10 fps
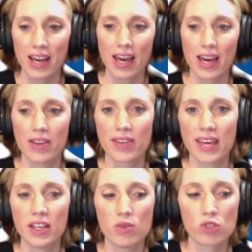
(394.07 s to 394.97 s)
And
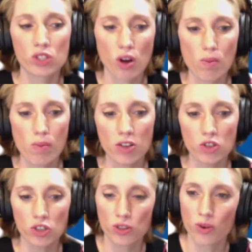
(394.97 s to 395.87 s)
thank you so
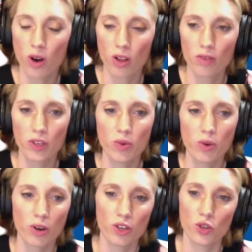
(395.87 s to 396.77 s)
much to all of you
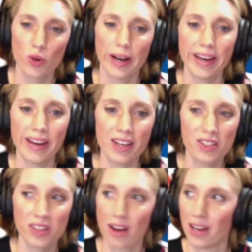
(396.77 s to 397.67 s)
who are joining
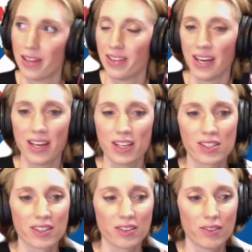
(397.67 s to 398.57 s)
us on
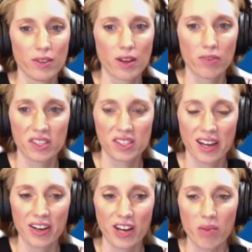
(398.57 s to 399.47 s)
this lovely
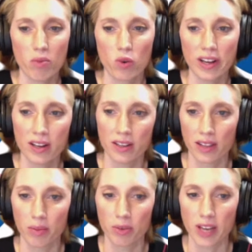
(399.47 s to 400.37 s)
Saturday morning on
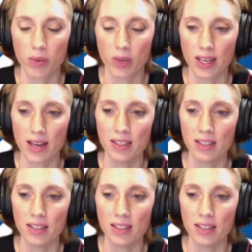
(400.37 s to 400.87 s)
Labor Day weekend.